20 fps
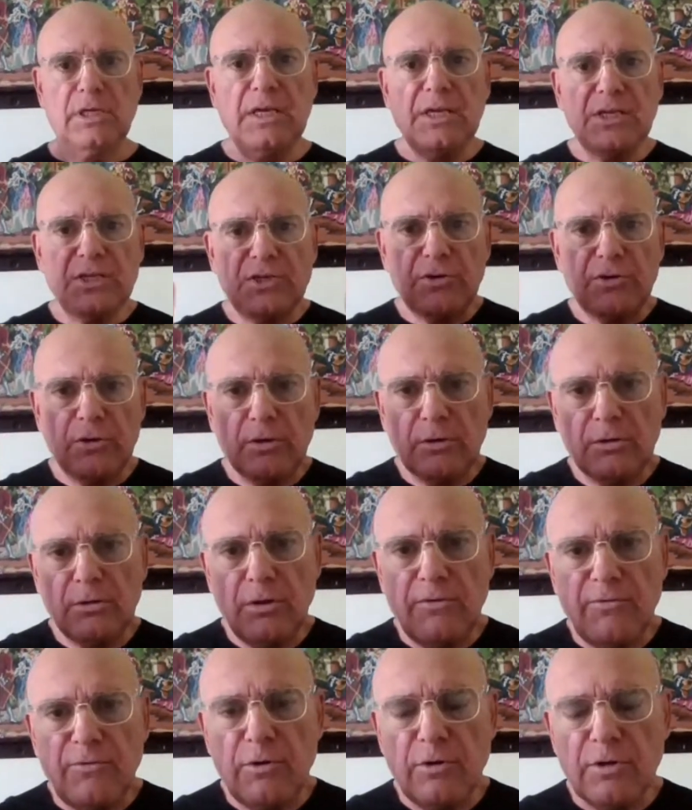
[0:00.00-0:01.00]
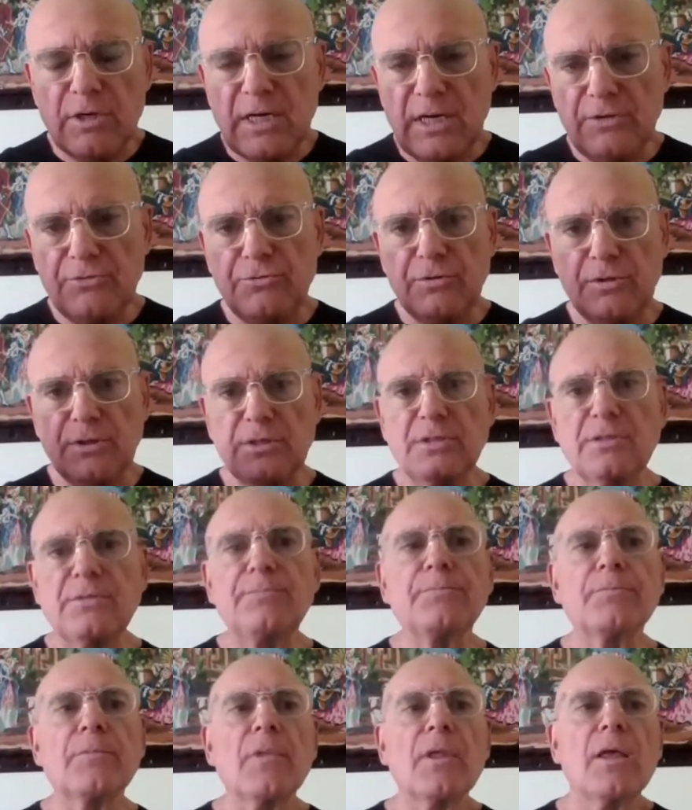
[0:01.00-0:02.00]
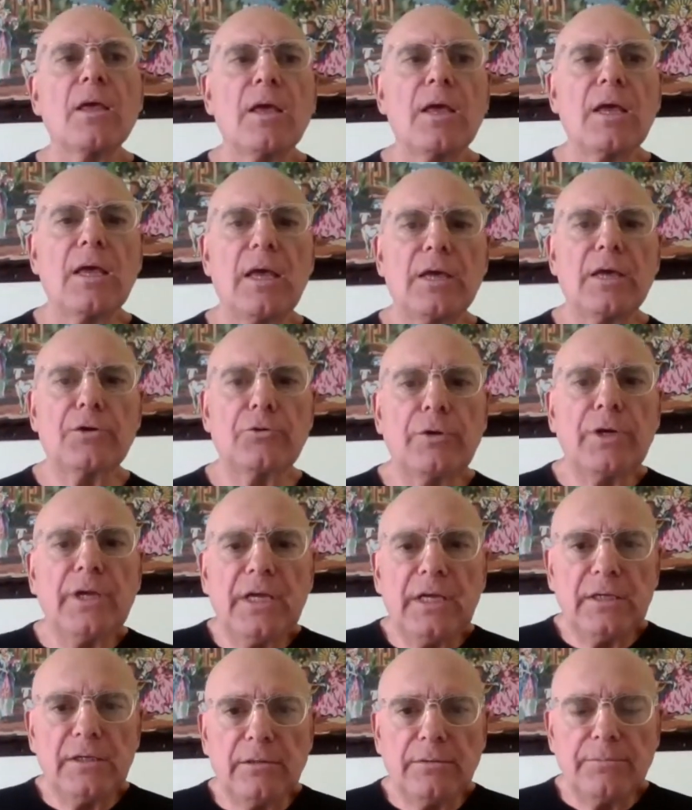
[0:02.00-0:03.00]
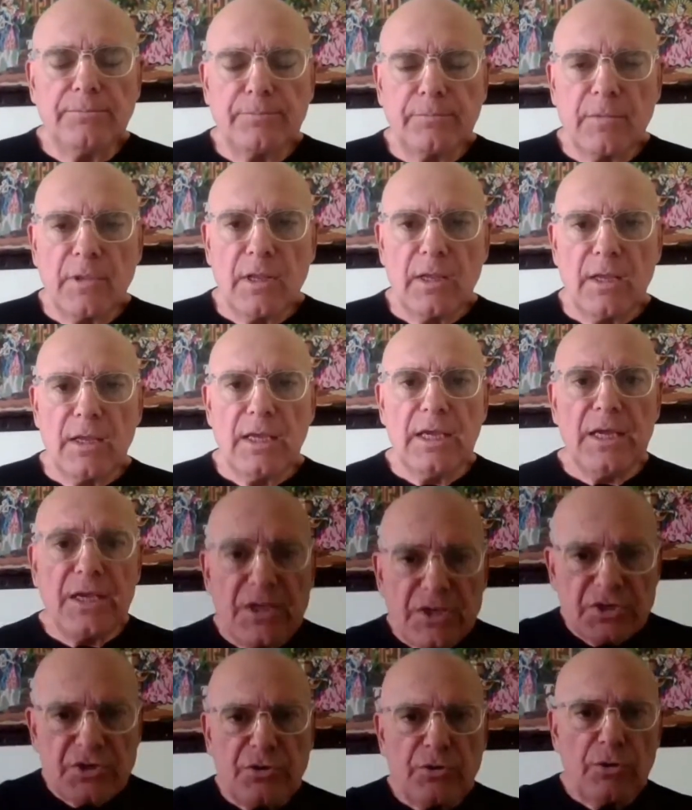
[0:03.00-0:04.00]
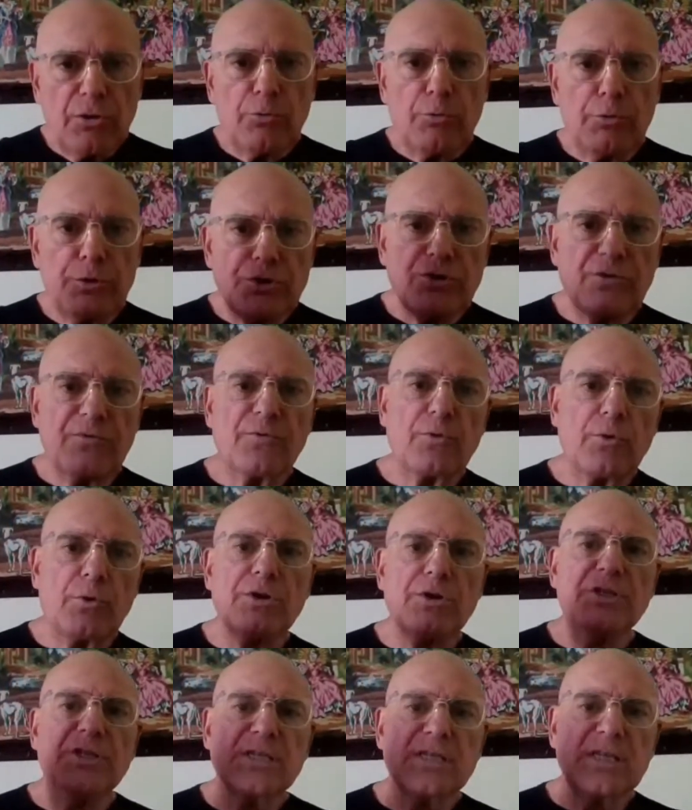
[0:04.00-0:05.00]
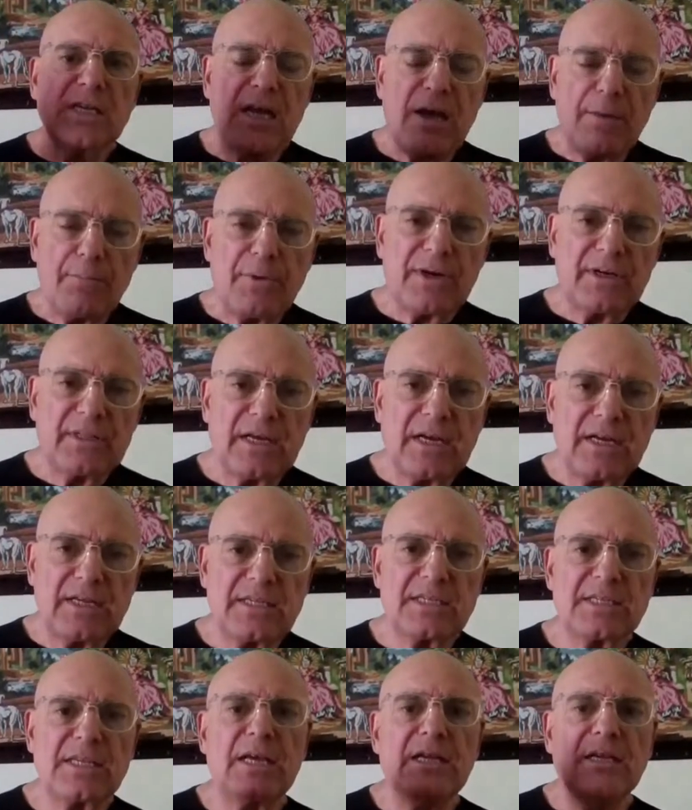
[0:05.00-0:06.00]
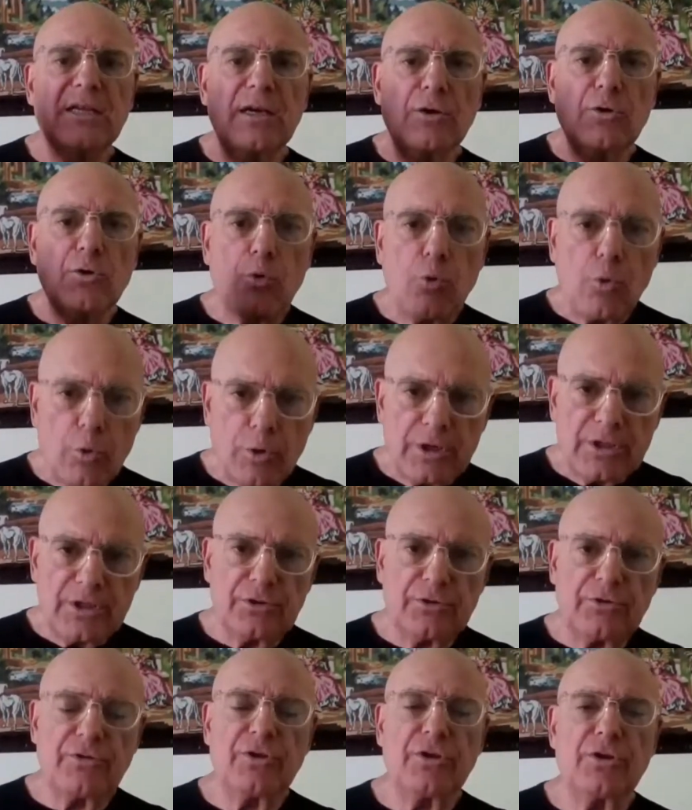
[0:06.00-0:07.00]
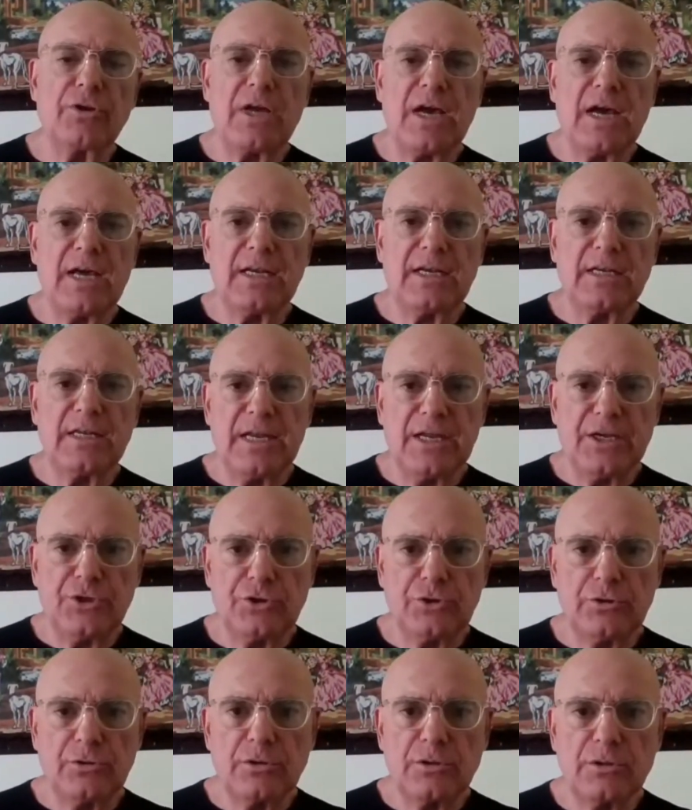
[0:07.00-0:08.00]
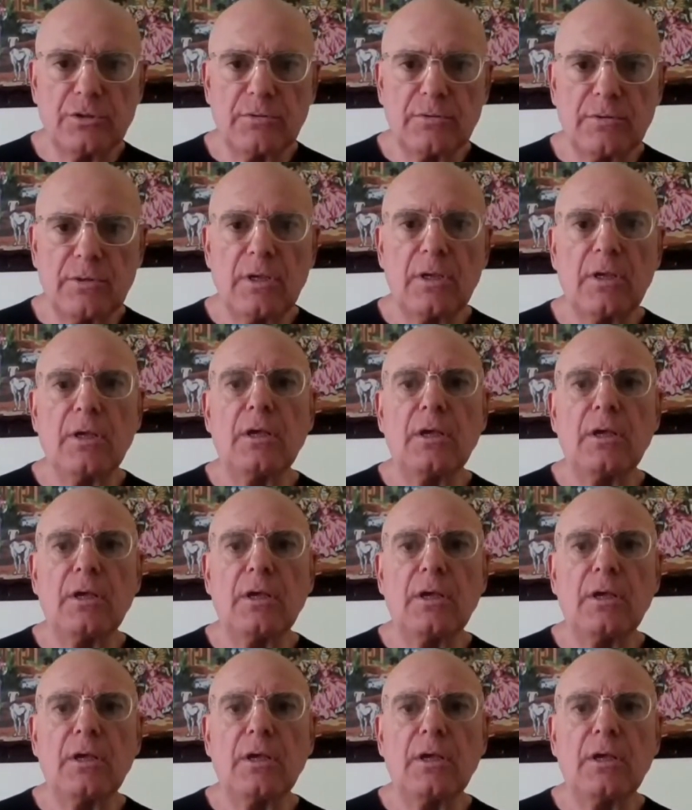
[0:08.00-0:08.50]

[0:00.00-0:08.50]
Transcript: of all countries, agreed. Israel, which of course is an apartheid state according to the United Nations,